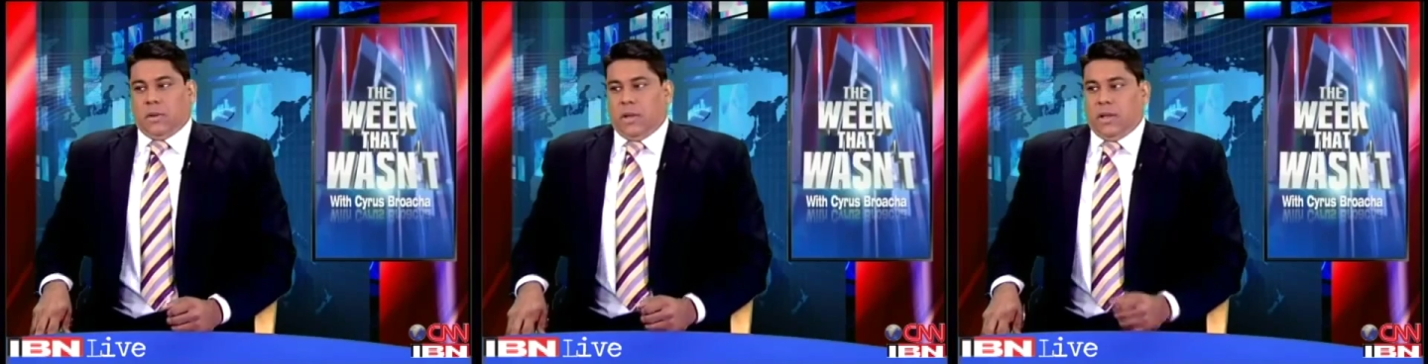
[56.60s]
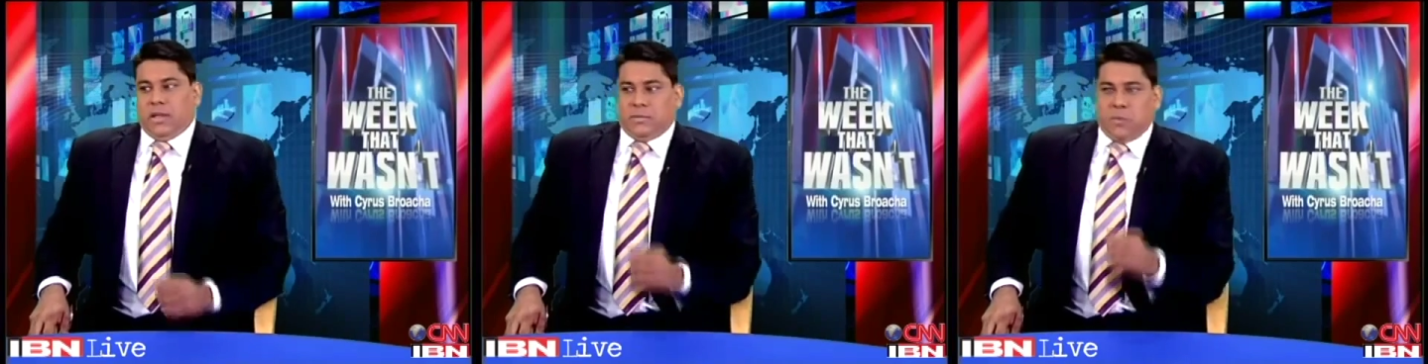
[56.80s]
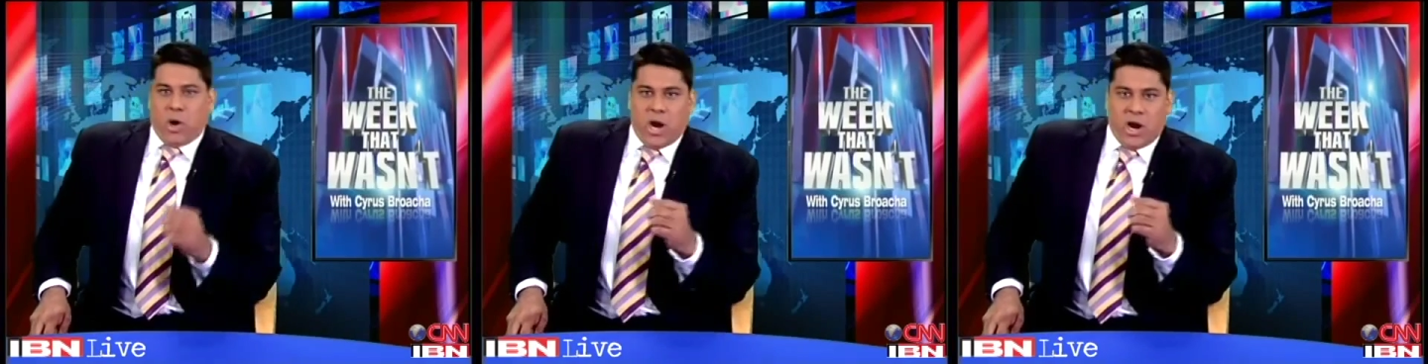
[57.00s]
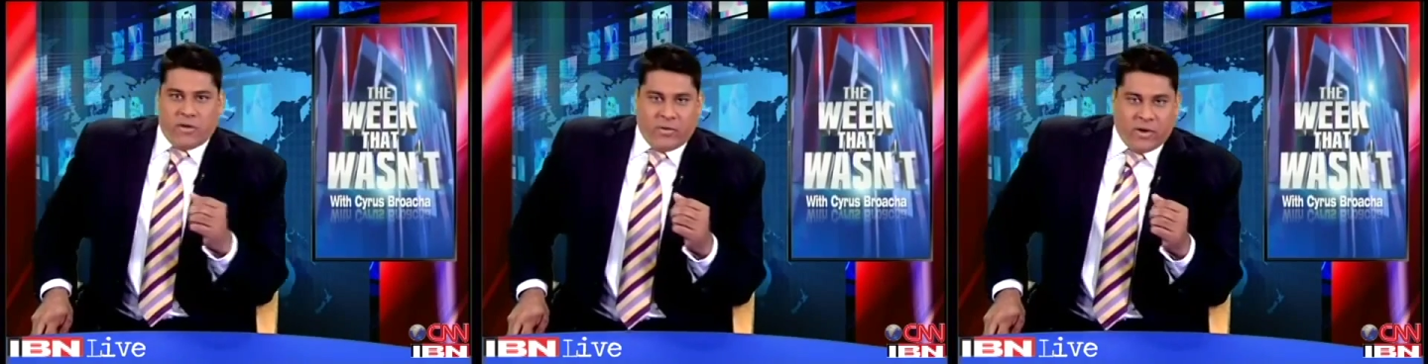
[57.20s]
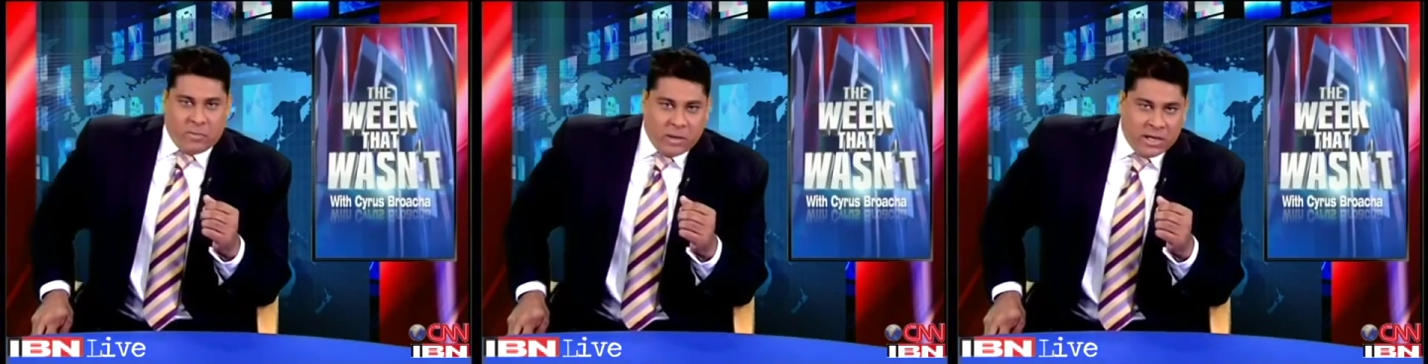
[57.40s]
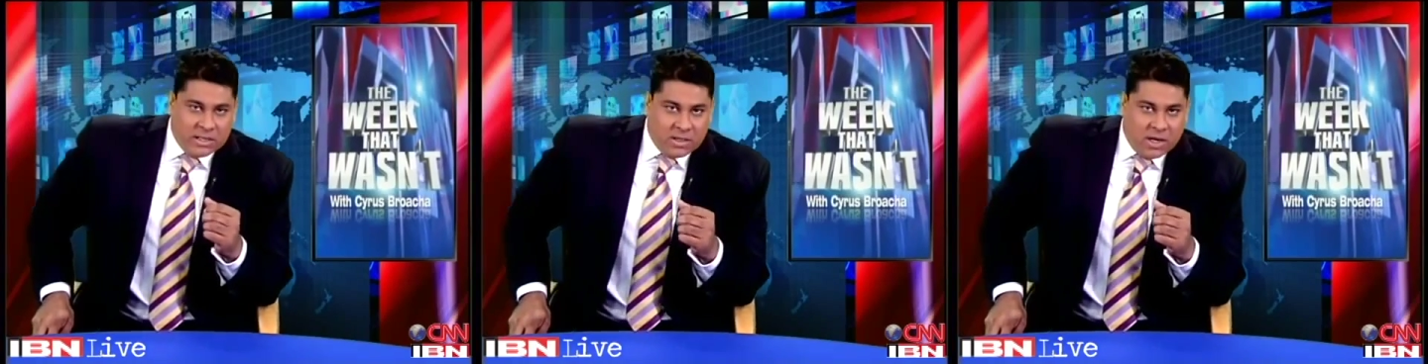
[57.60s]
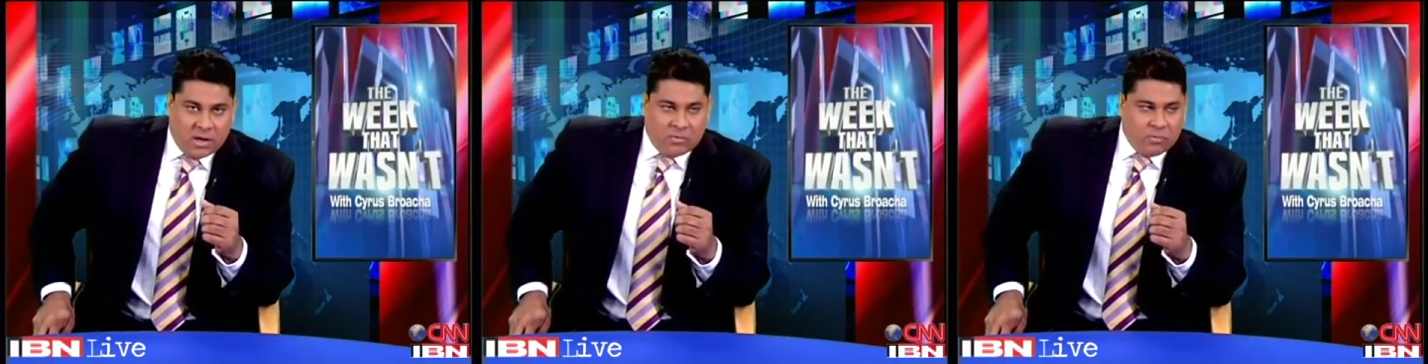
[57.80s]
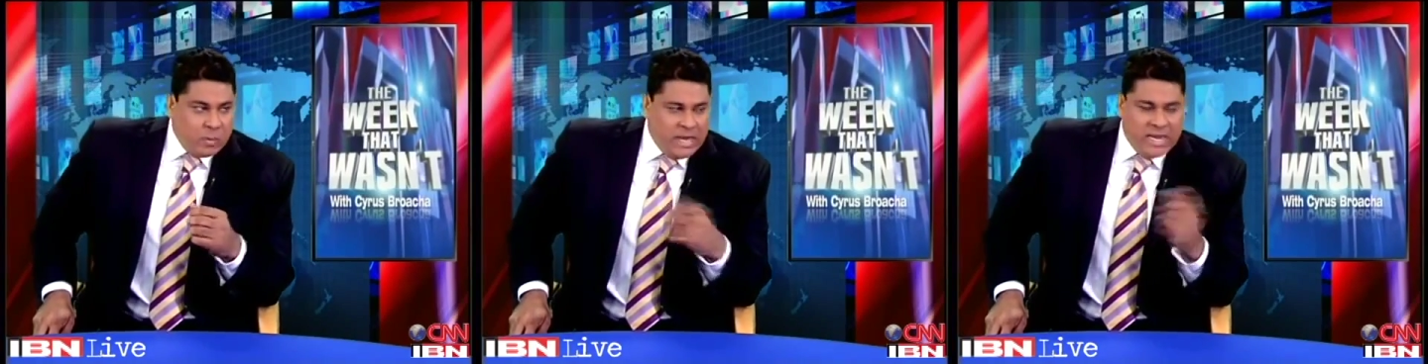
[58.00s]
Get this boy out of here, please.
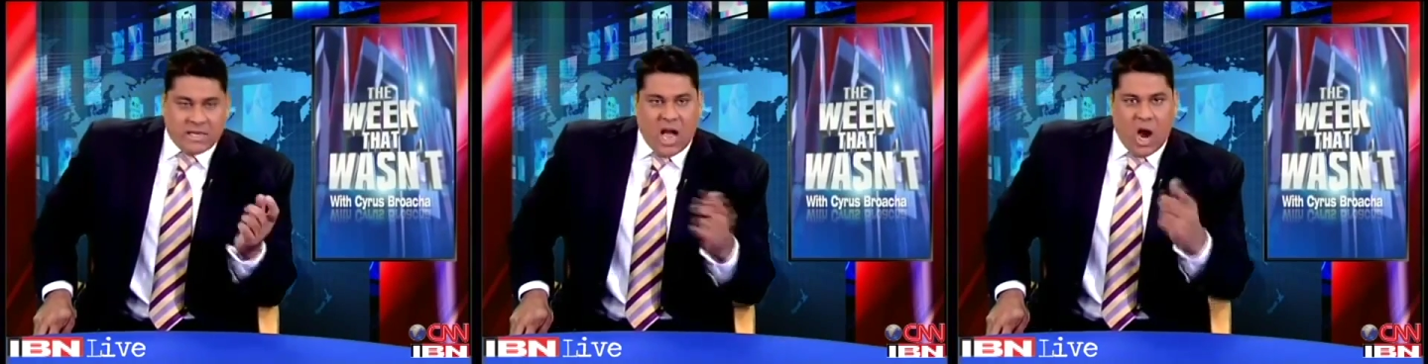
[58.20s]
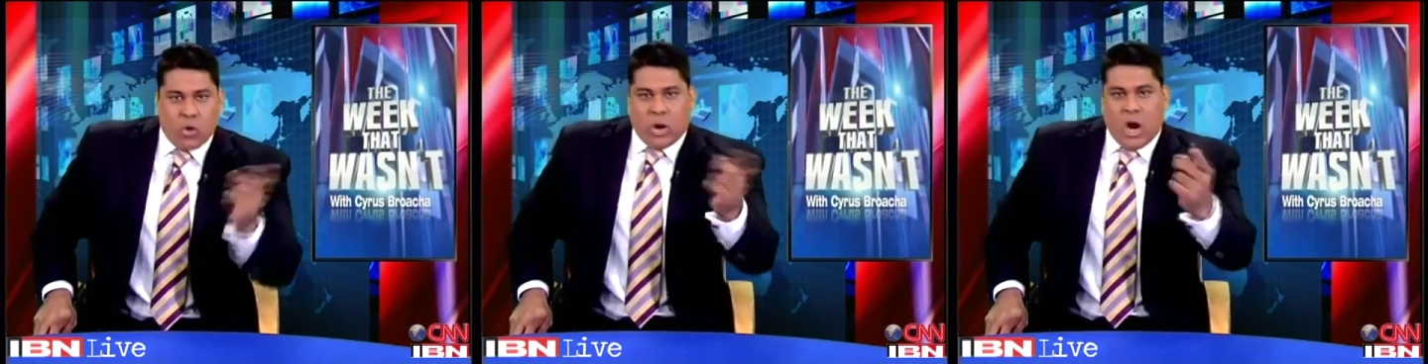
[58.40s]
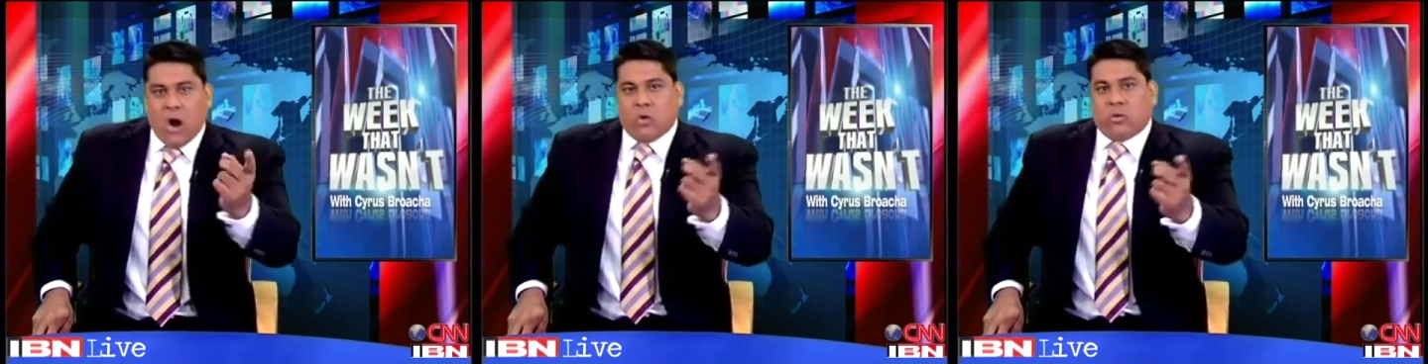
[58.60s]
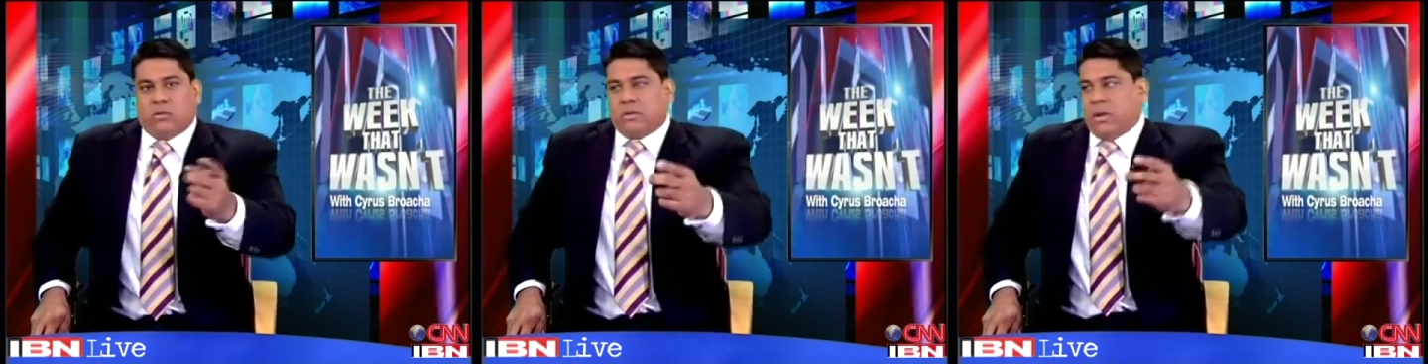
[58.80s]
Please, out.